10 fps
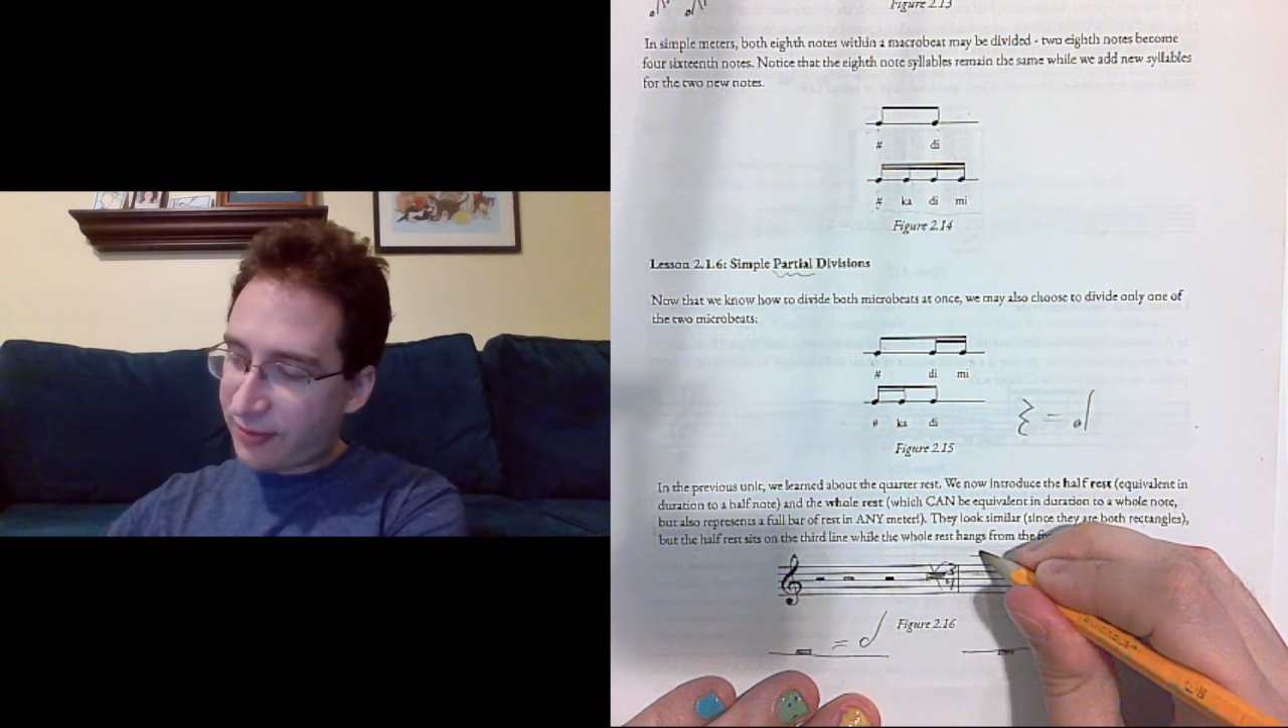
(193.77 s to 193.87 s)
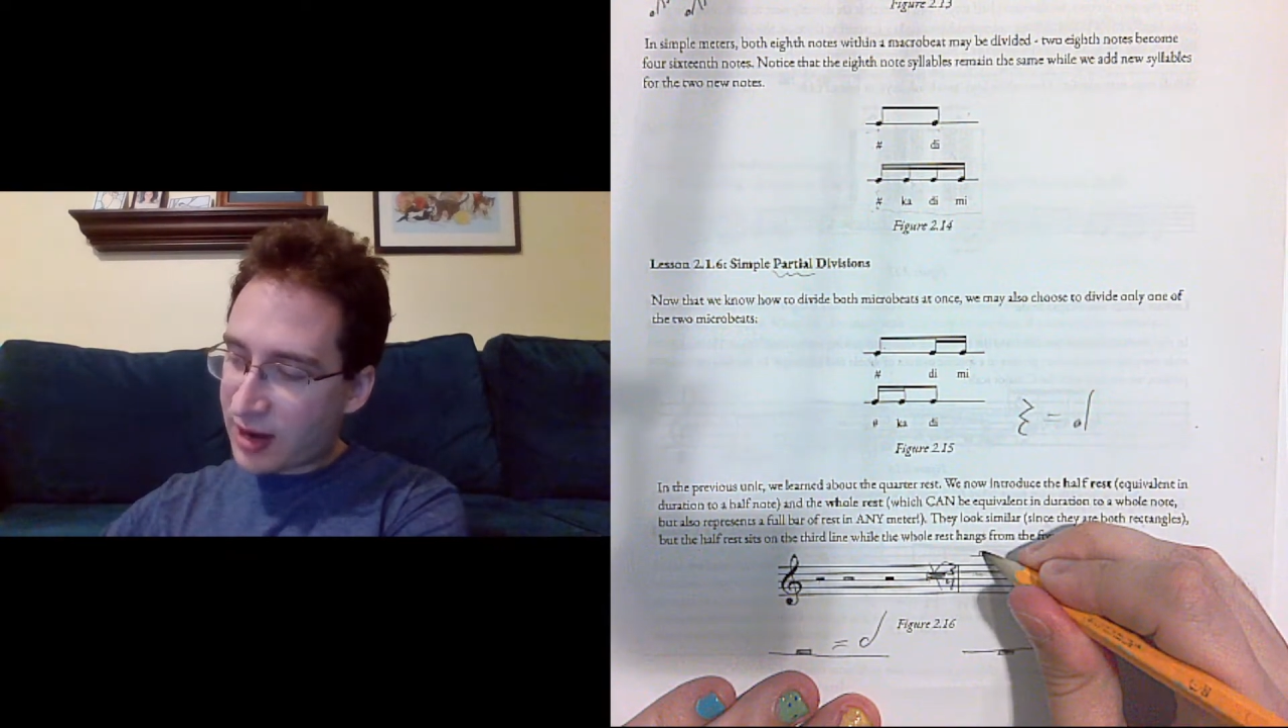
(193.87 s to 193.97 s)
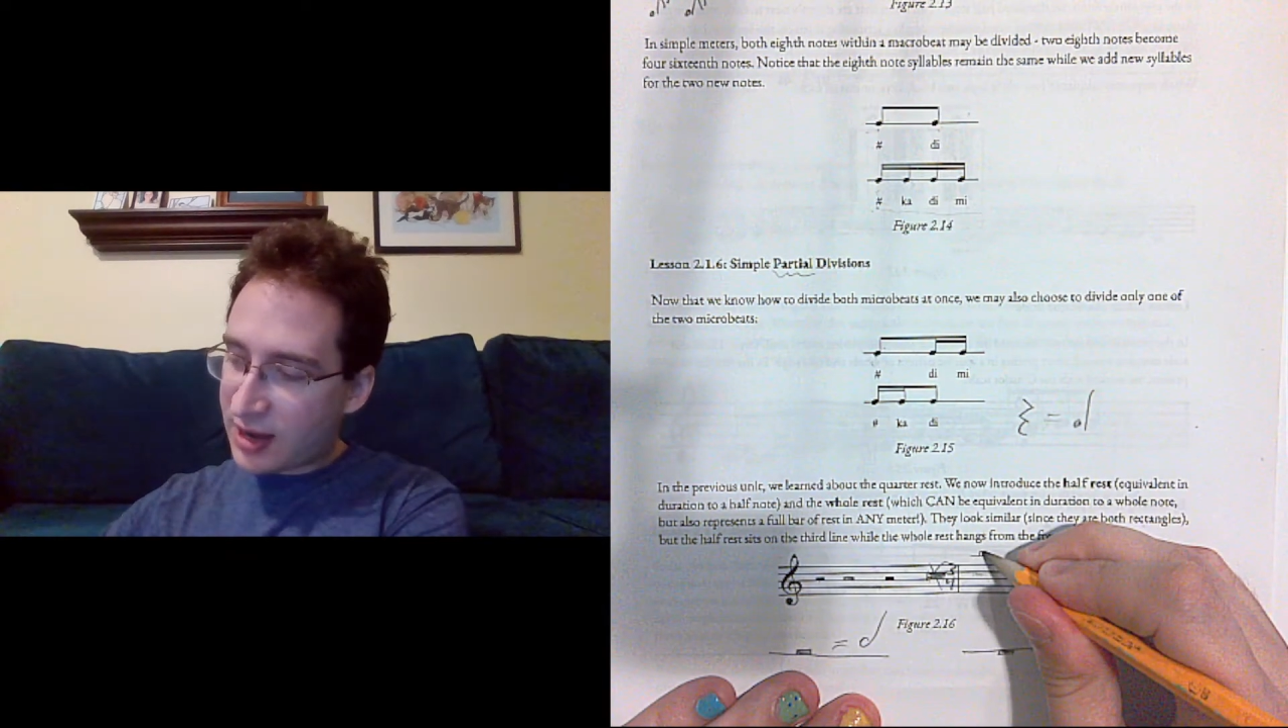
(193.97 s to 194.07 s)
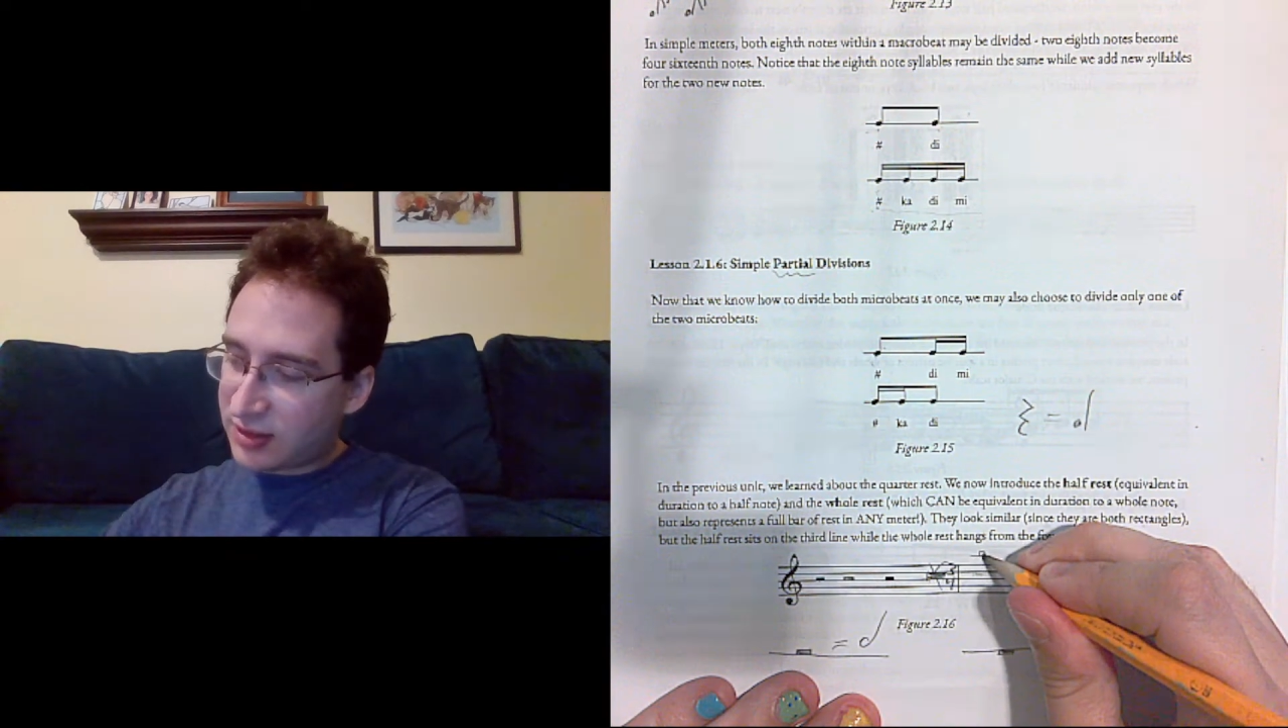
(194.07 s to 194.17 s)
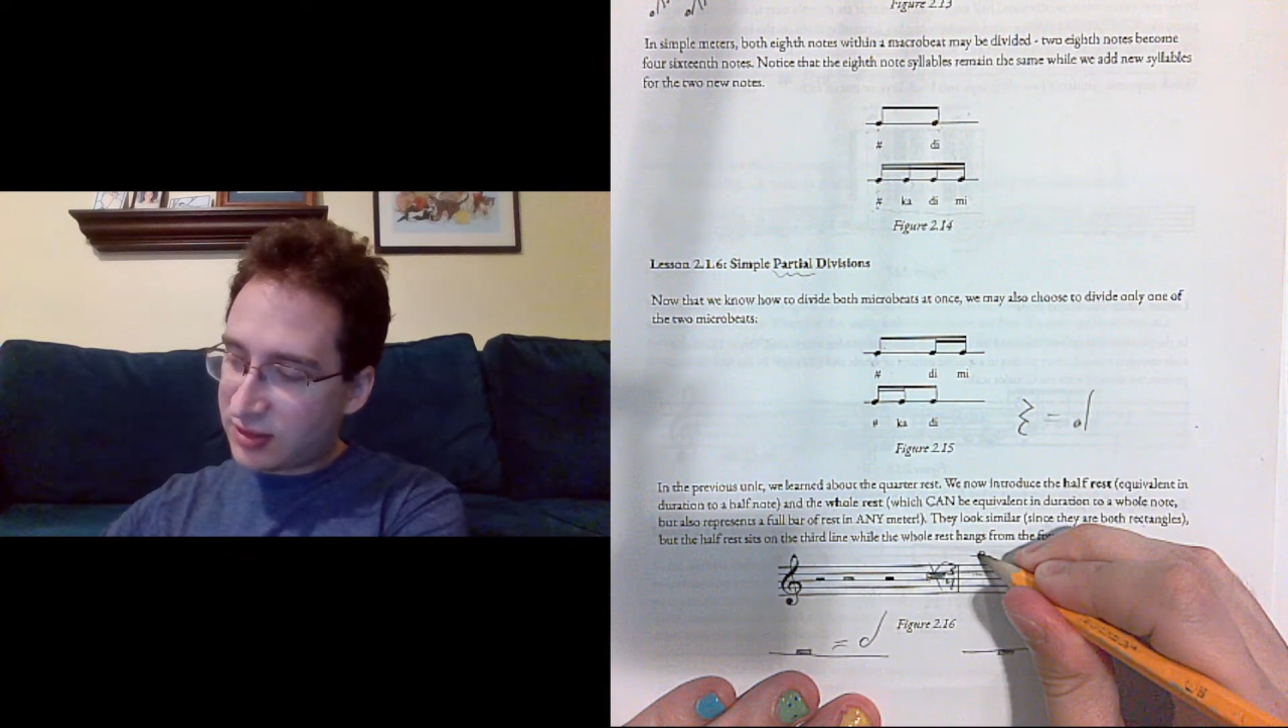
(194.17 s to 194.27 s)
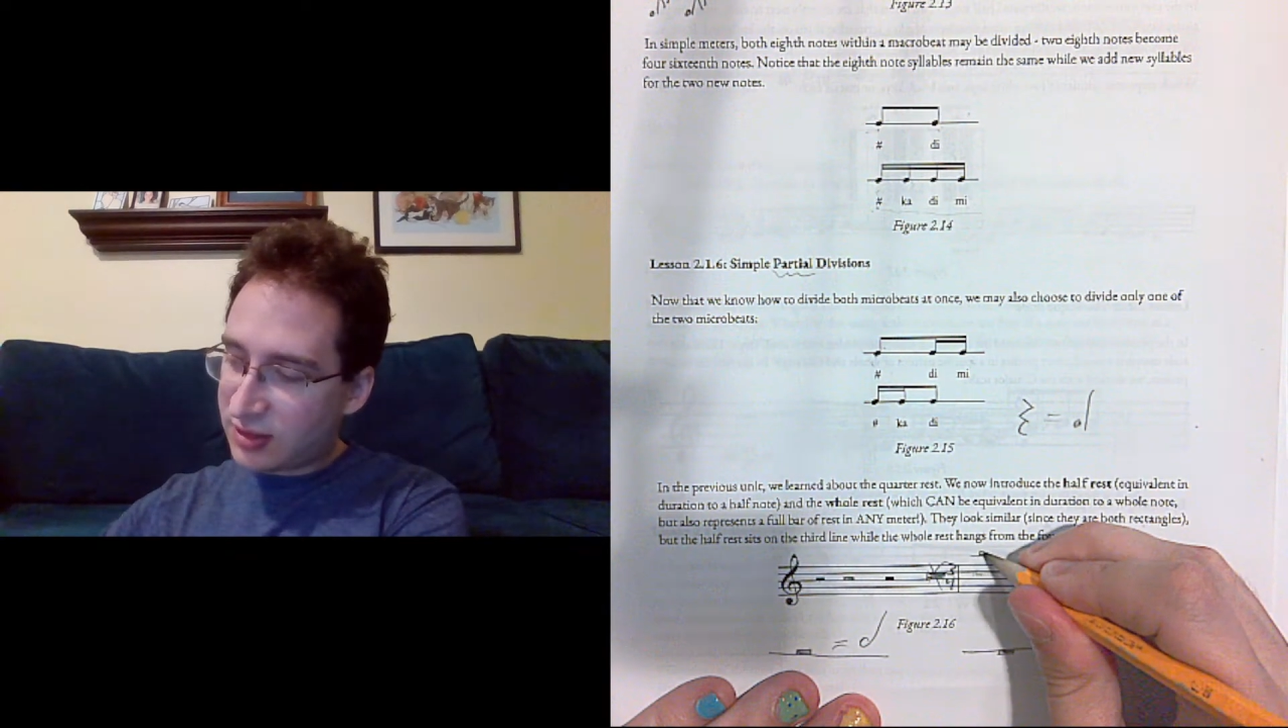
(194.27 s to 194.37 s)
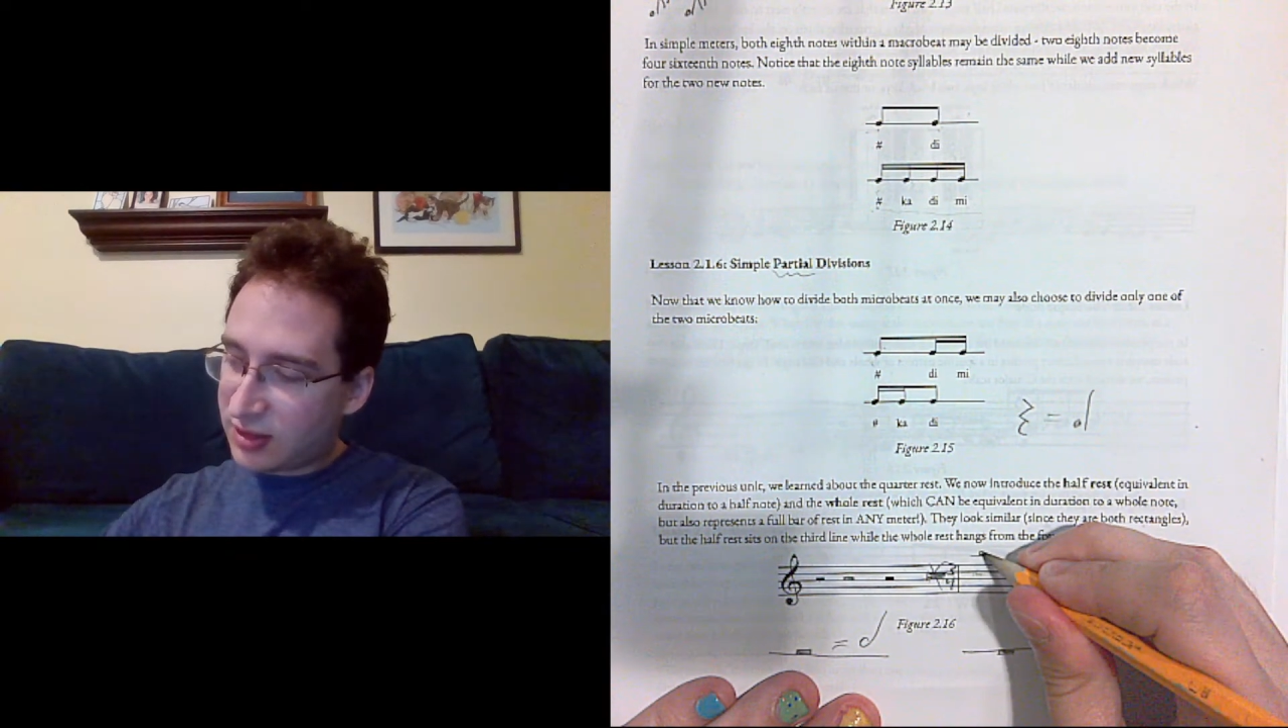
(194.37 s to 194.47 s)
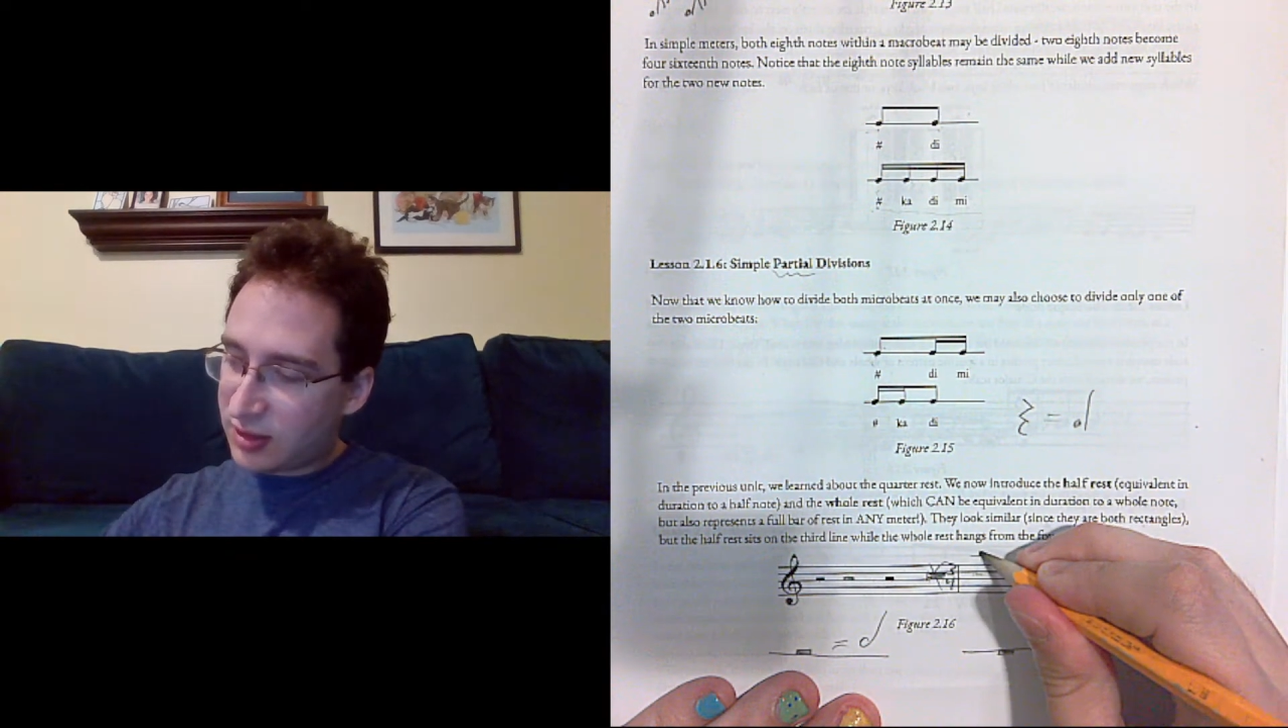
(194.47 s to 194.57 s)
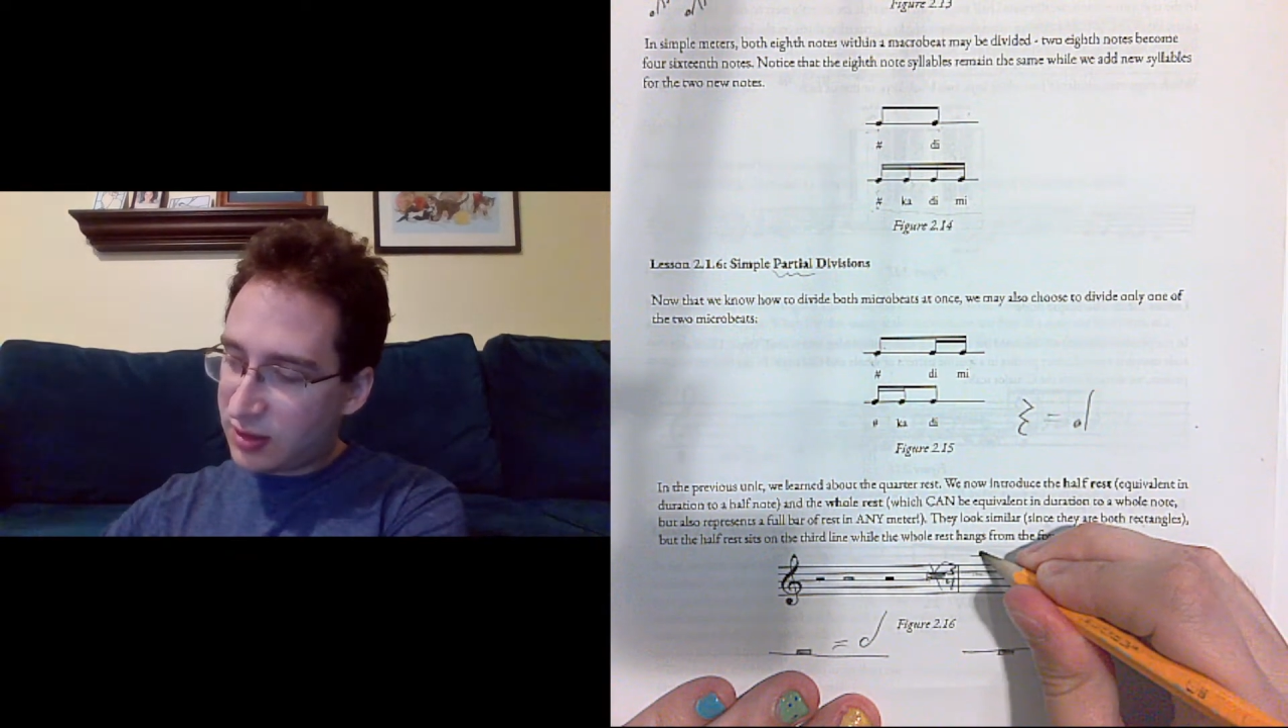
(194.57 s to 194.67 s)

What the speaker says: rest